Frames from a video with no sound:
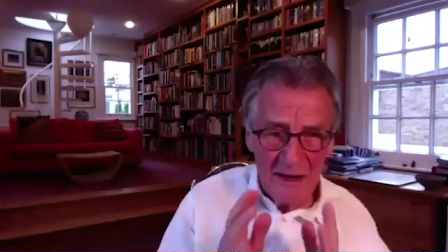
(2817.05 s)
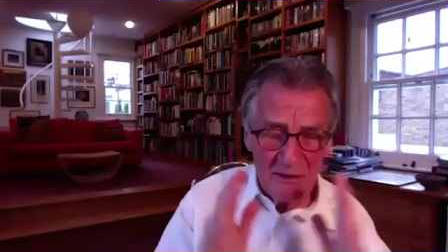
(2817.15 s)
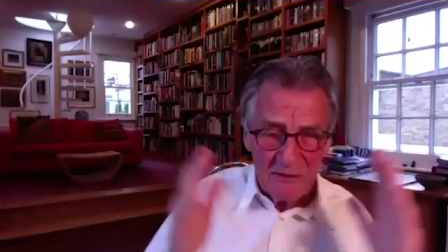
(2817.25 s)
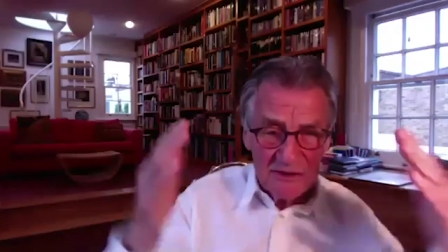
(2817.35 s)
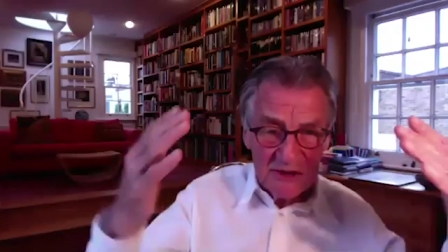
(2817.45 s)

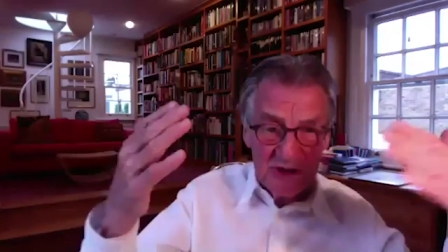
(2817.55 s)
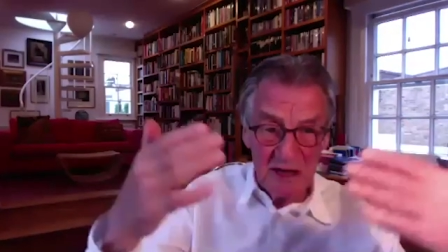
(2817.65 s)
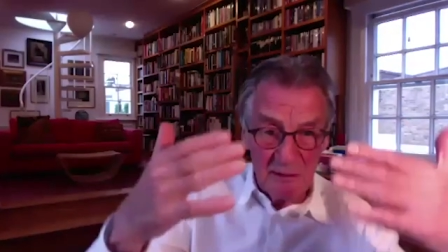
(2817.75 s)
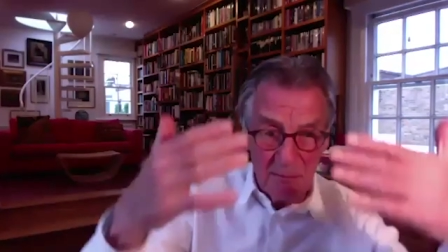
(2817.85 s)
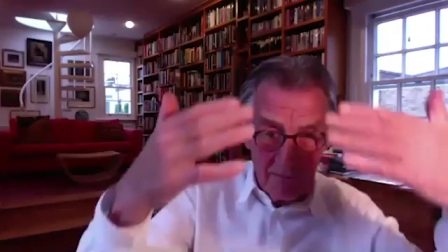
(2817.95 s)
You know,
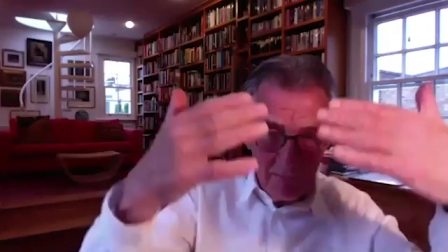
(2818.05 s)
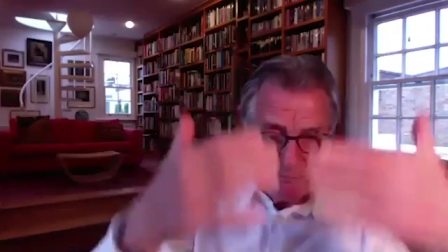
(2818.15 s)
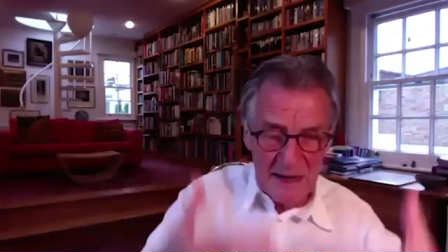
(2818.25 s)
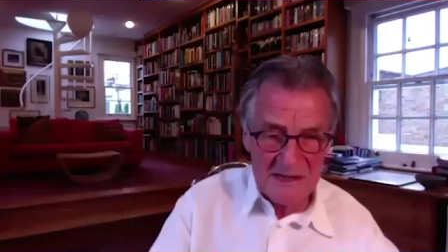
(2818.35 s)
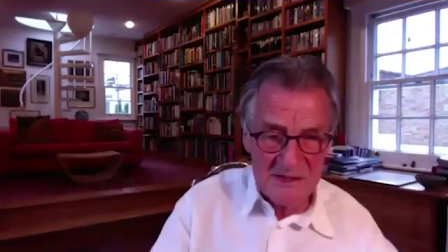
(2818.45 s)
sheer
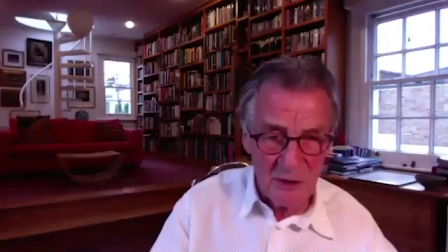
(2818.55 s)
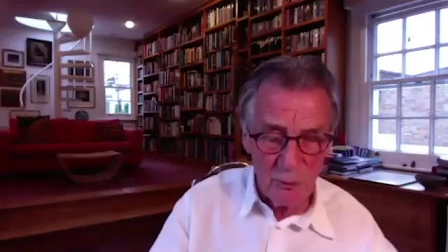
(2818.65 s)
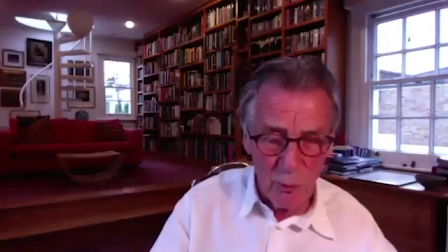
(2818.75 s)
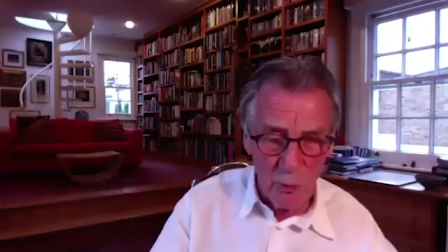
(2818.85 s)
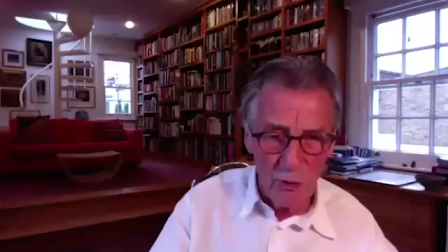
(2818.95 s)

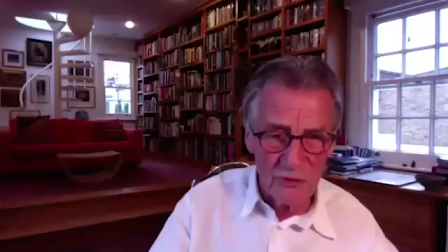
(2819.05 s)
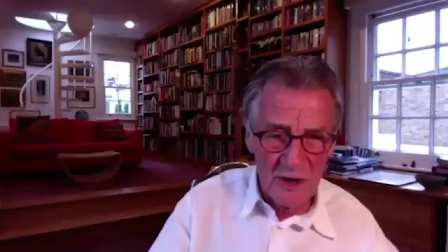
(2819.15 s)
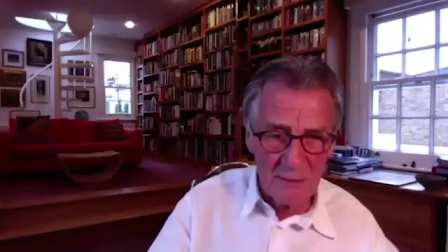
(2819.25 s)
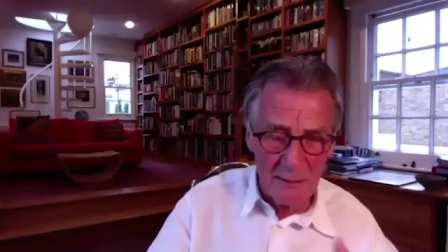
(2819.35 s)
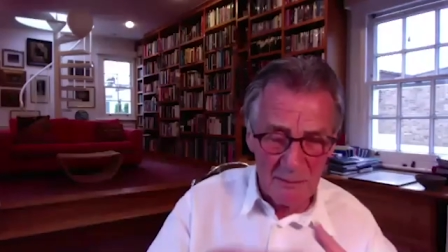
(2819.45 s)
basalt walls
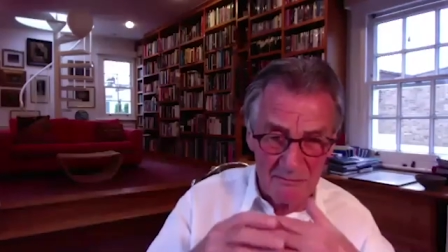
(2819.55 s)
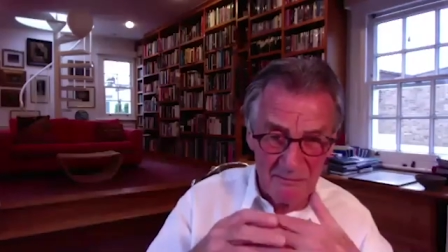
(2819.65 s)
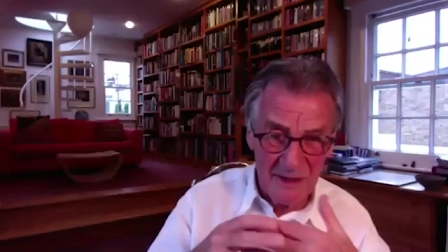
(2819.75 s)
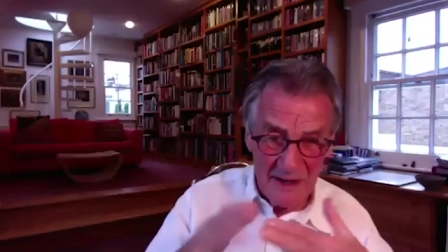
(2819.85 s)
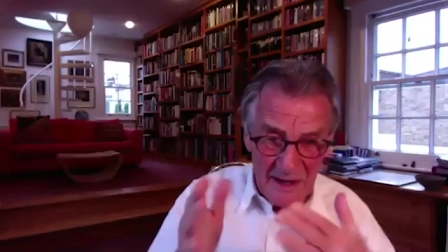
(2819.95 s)
coming up,
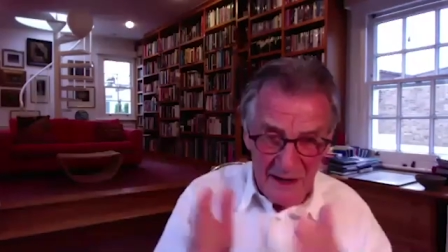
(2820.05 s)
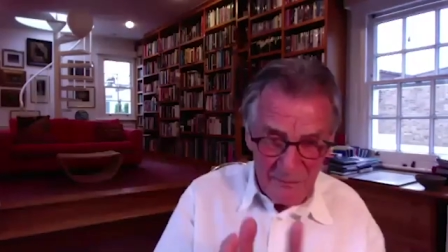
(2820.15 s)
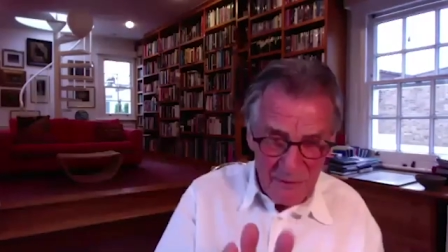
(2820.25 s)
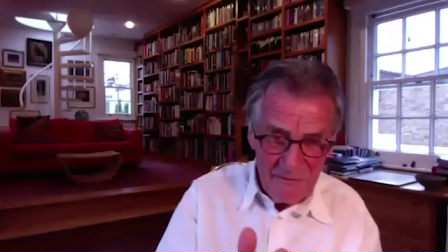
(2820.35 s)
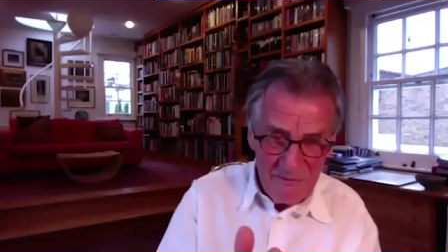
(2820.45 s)

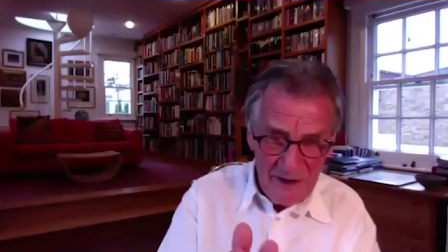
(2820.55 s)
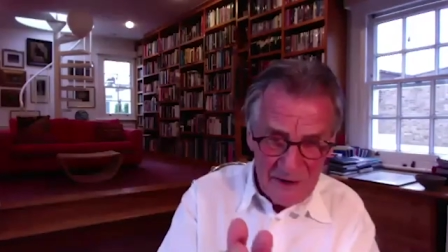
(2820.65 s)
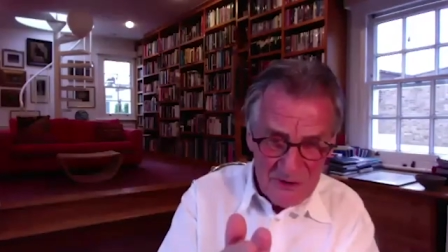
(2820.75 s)
we veer